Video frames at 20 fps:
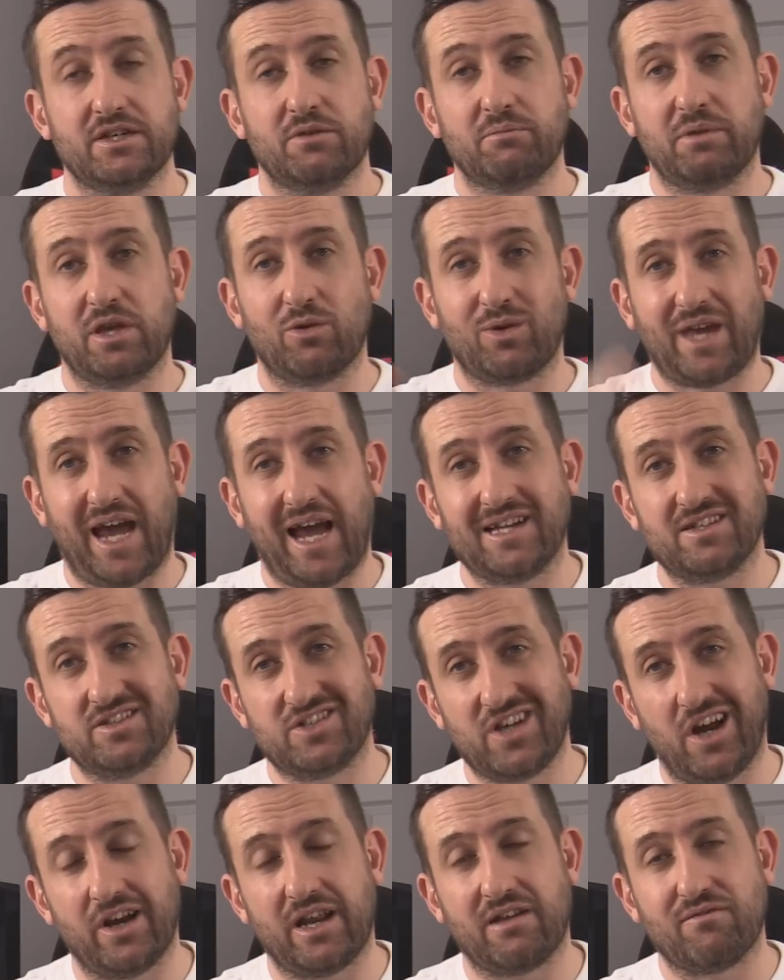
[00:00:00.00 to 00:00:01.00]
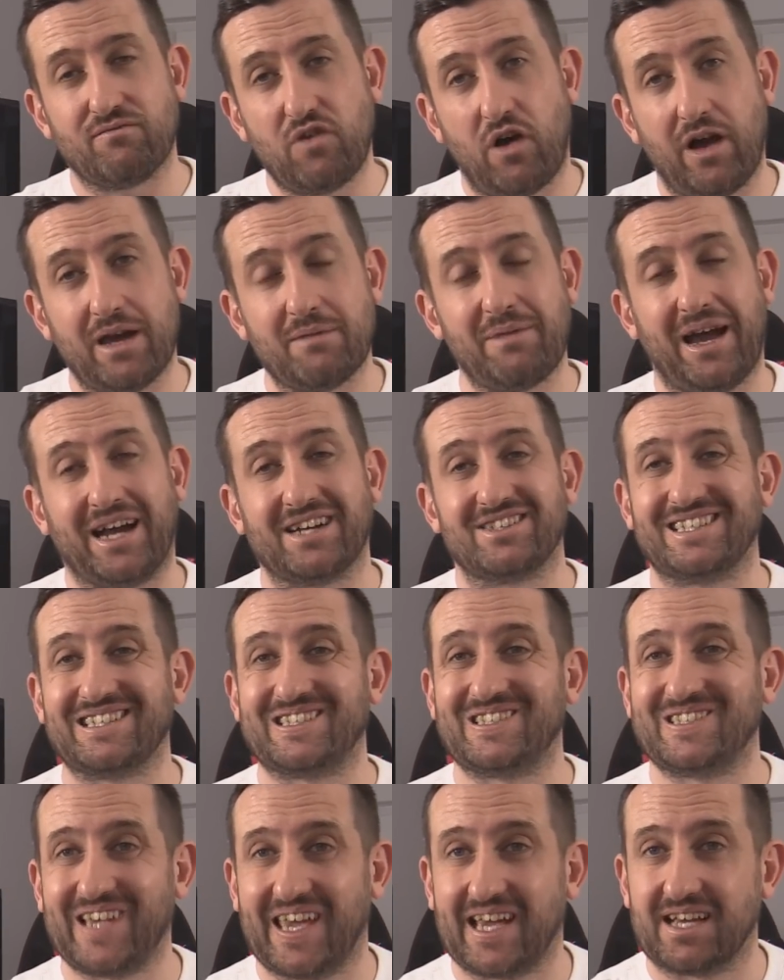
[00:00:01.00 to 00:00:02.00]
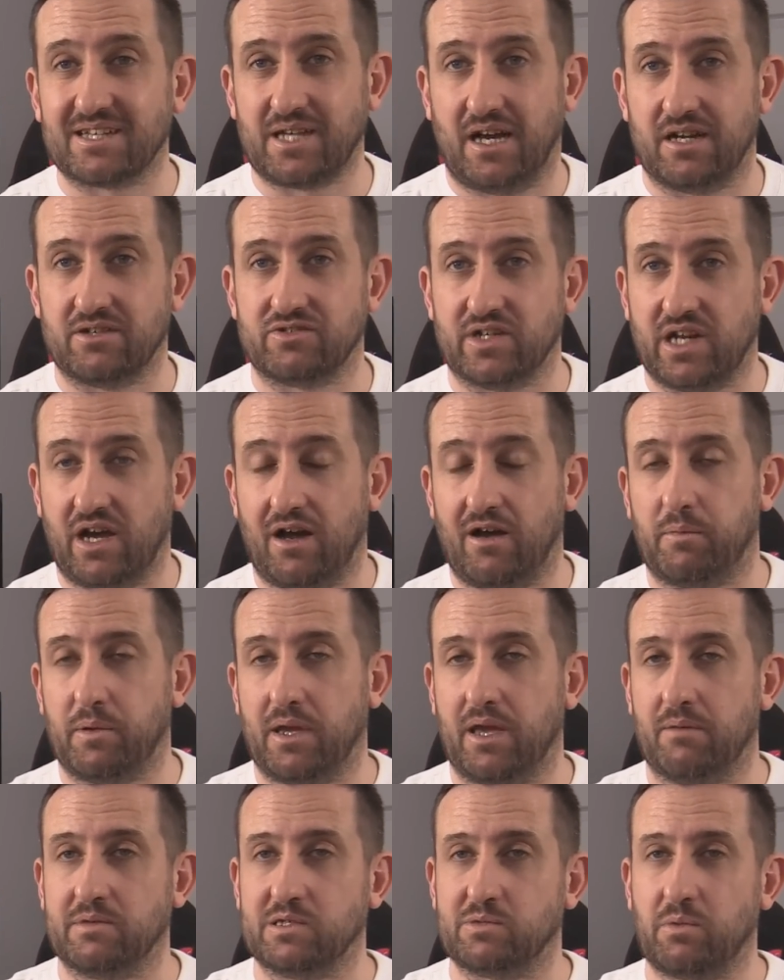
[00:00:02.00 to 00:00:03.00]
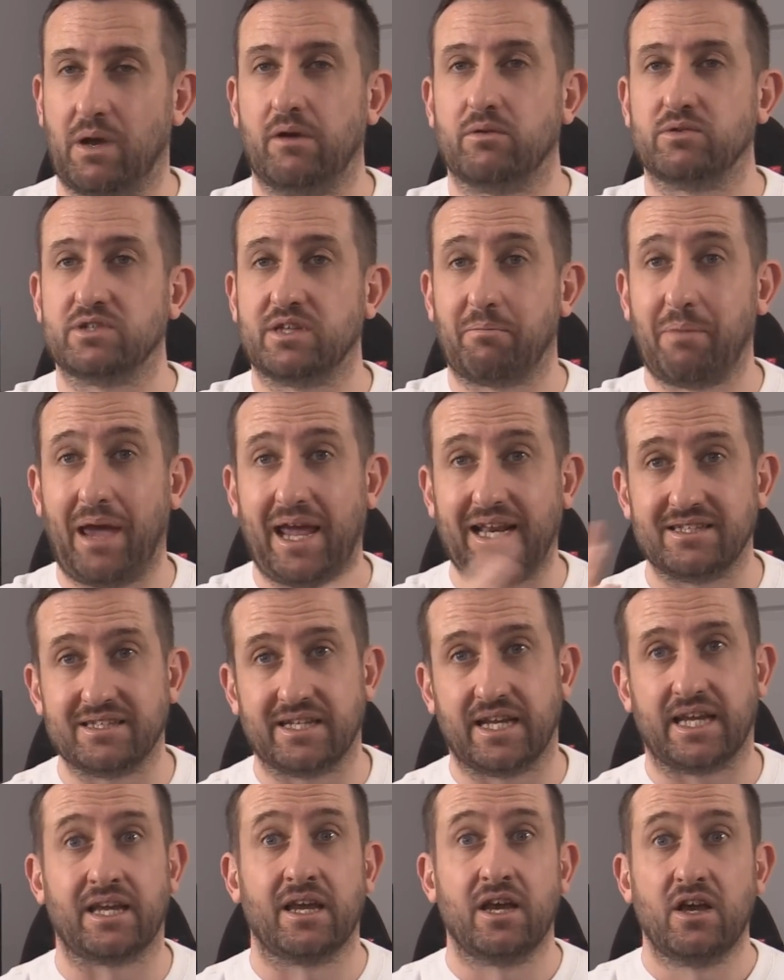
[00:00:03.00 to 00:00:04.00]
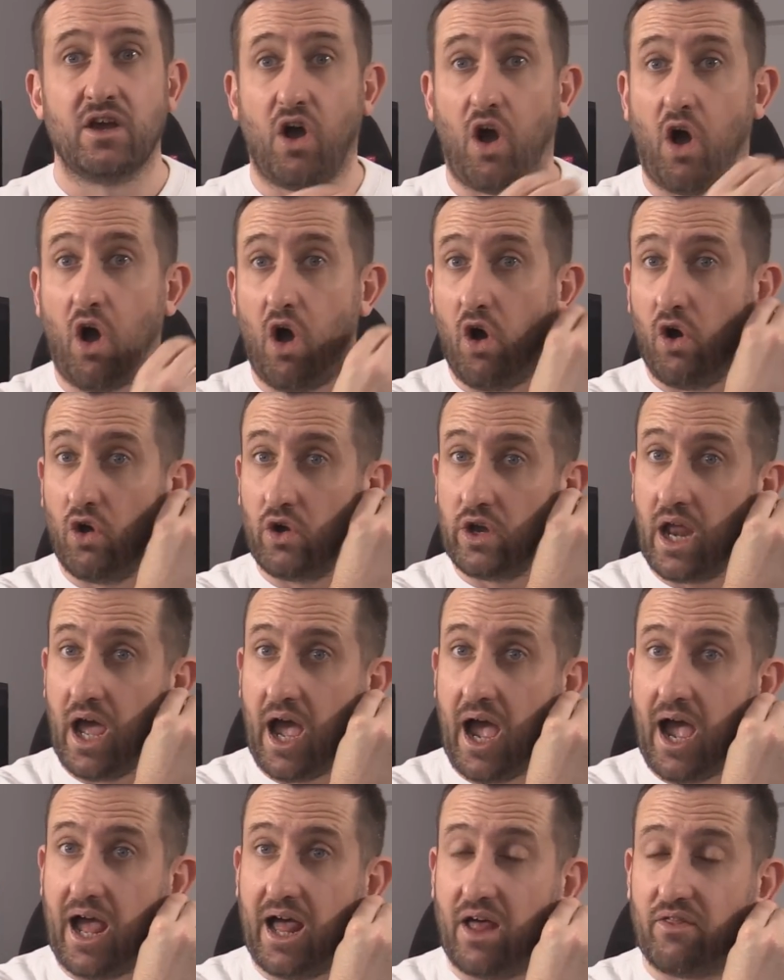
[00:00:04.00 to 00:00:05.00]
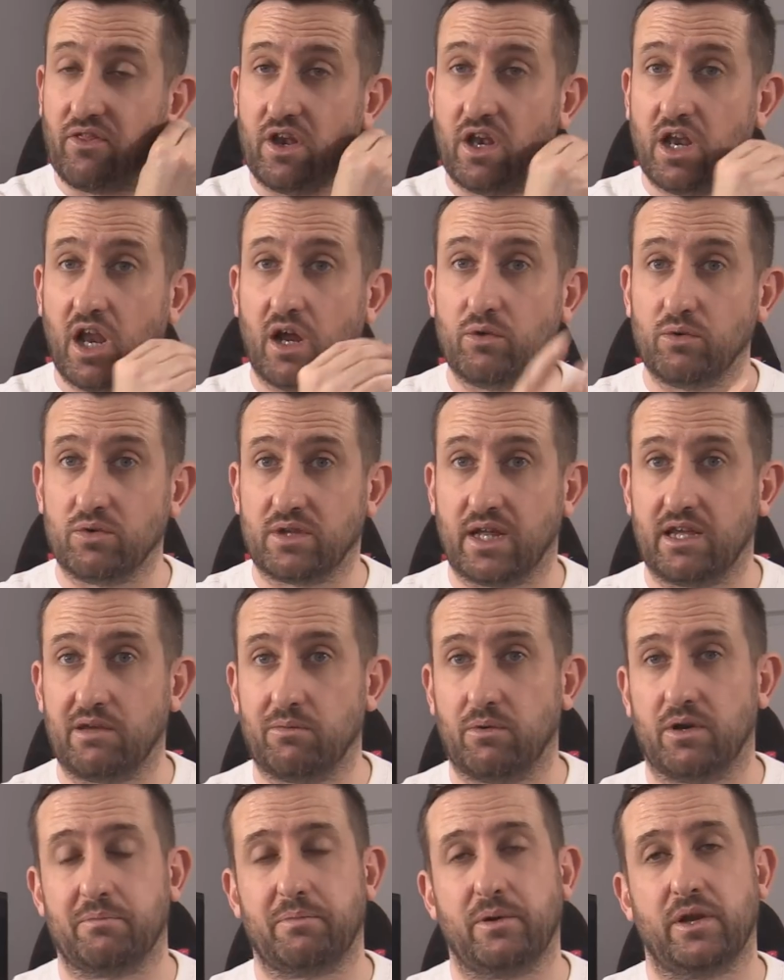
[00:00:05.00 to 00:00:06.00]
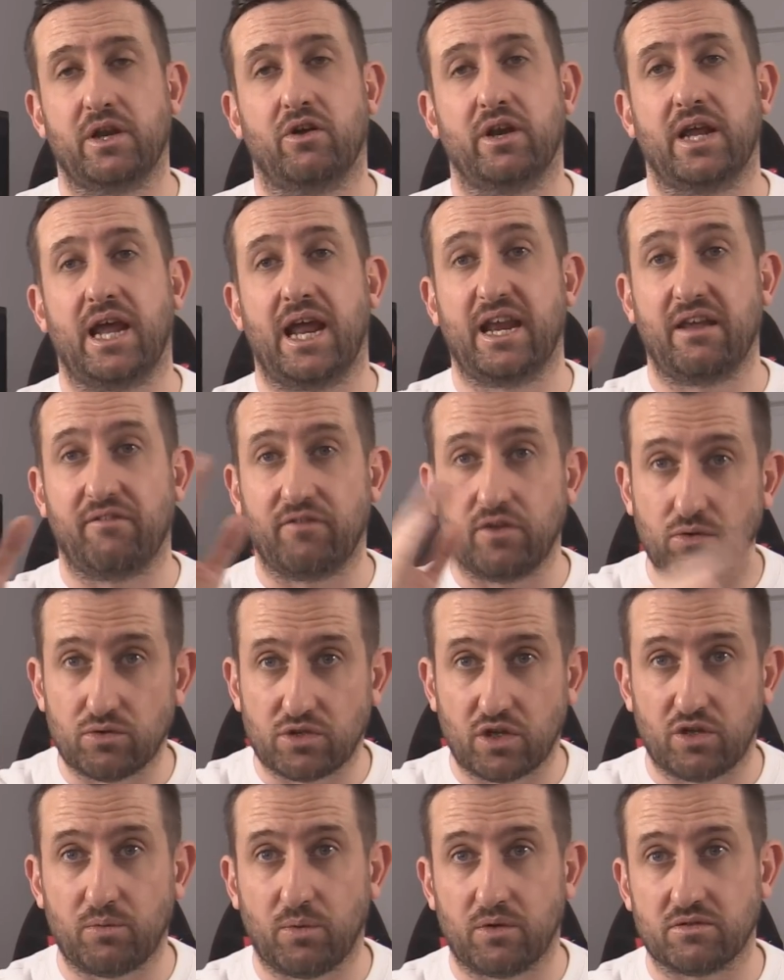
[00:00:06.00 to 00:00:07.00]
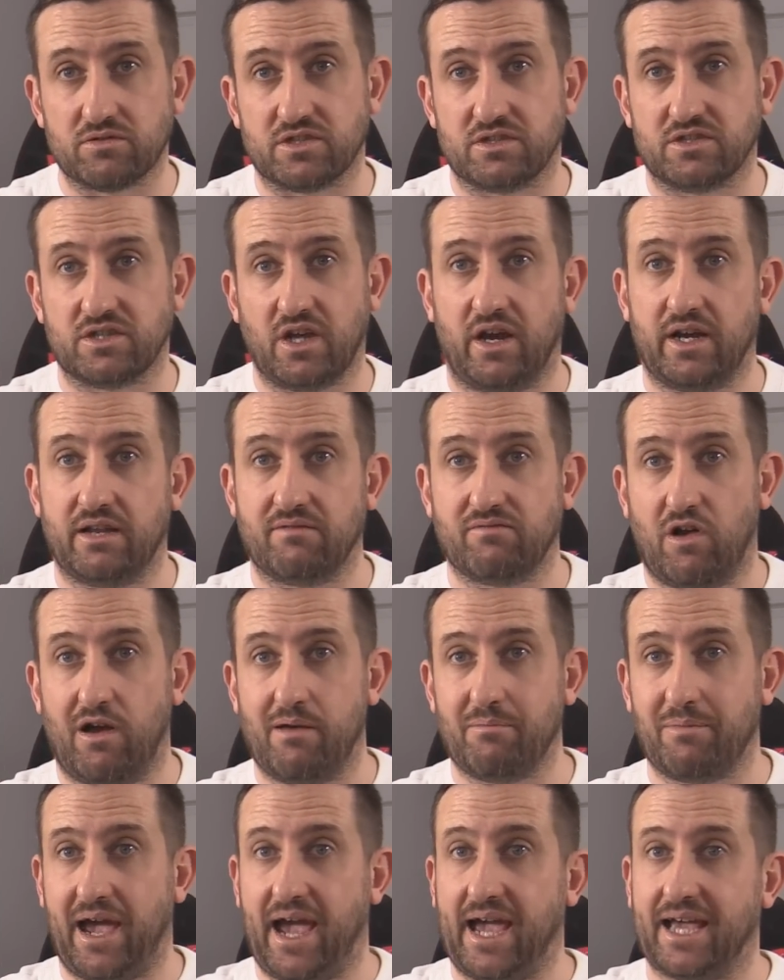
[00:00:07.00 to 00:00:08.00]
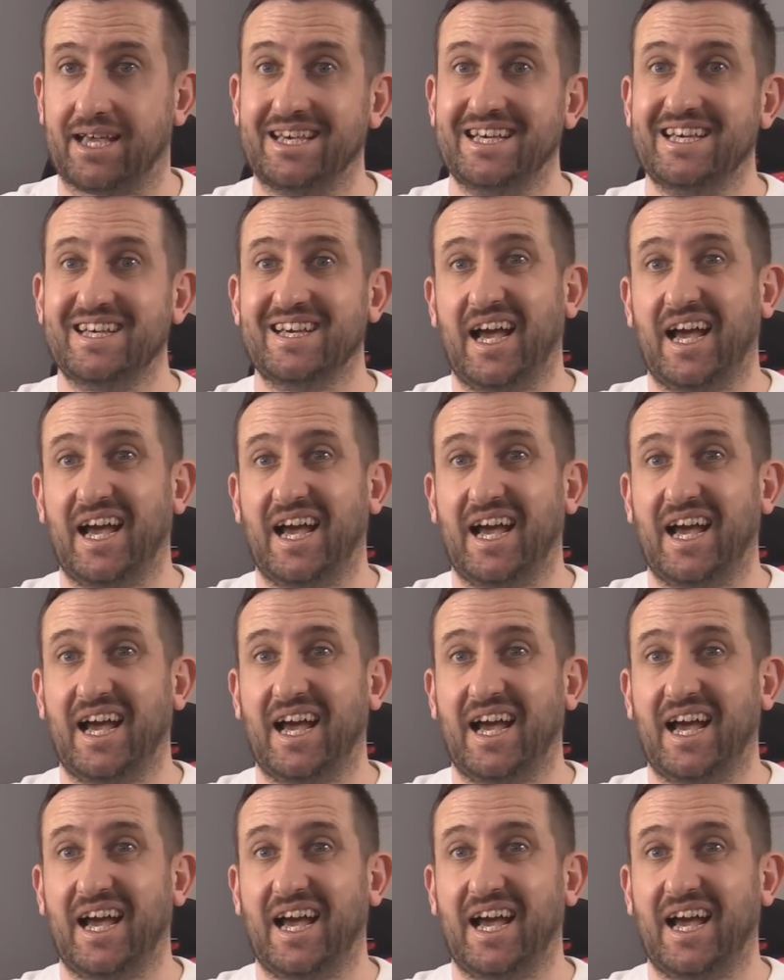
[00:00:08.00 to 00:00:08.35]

But you can turn it right back to 600 RPM as well, depending on the load that you want to put on it, and if you do want to turn it right back.